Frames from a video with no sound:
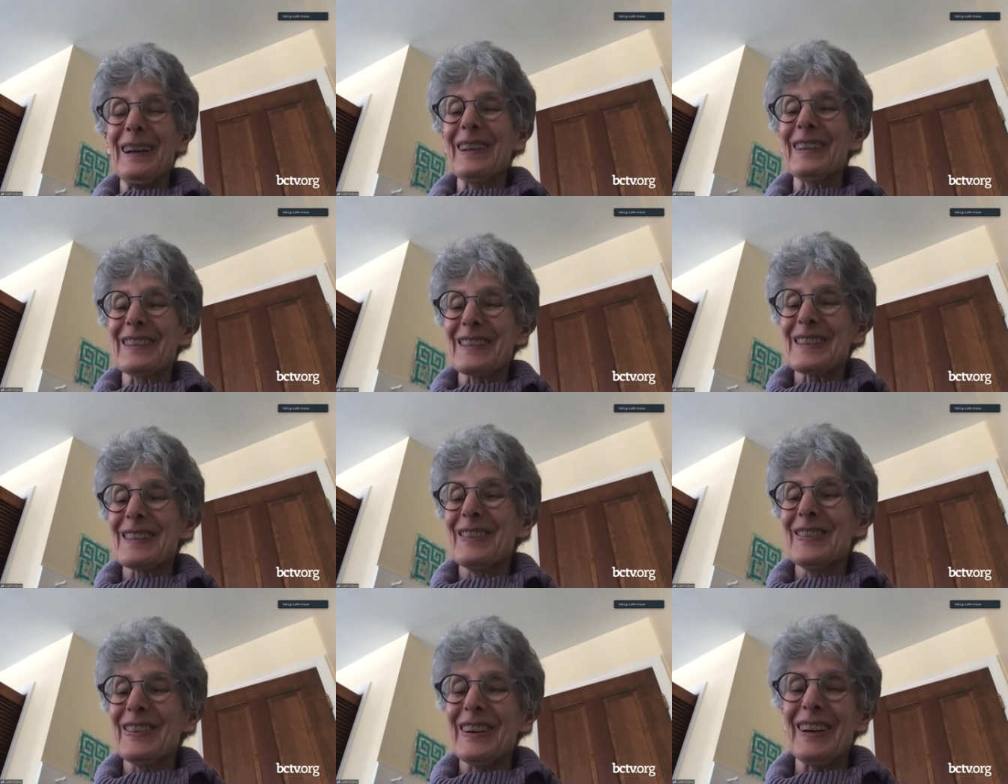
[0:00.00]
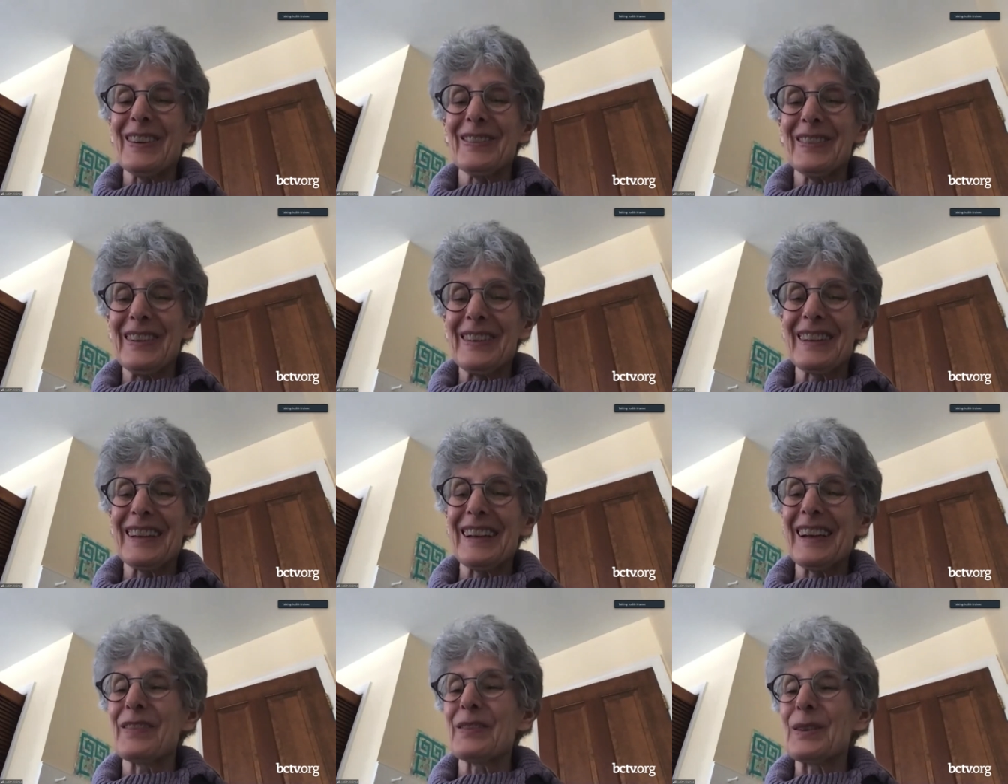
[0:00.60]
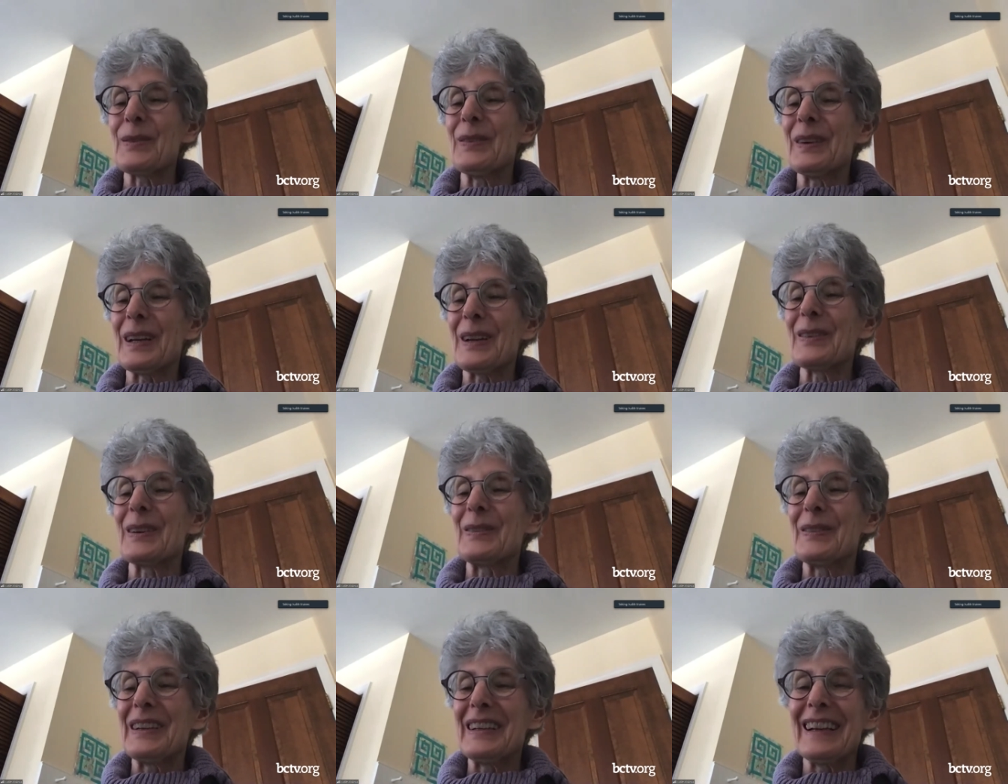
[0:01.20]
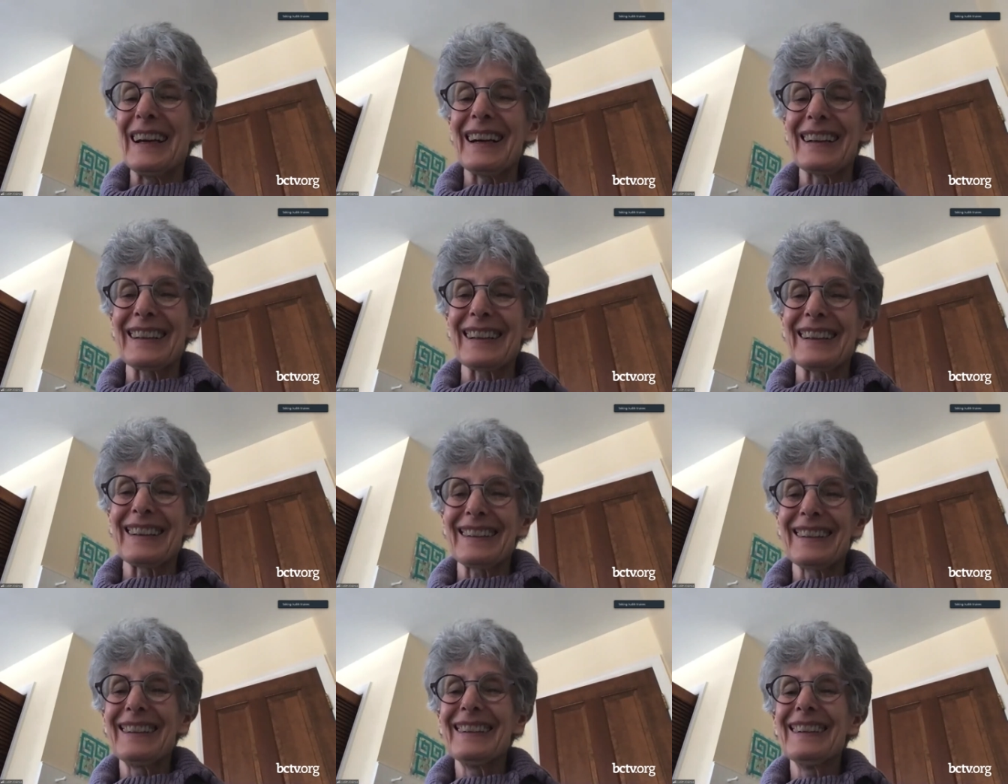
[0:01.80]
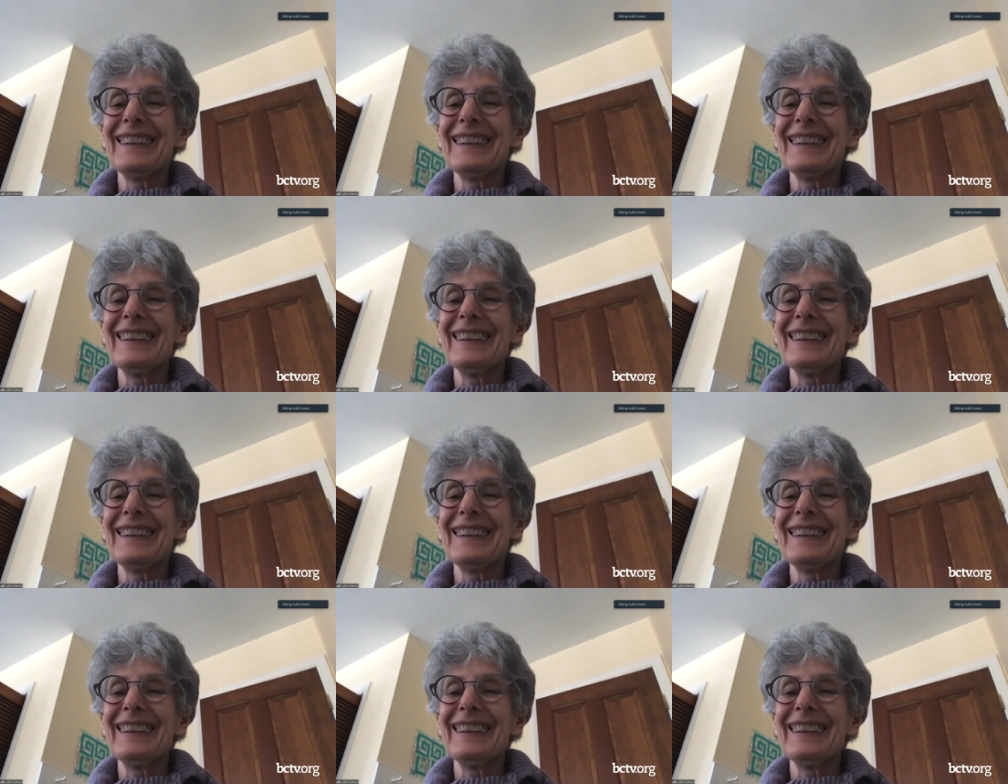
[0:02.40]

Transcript: health department, that everybody would be knocking,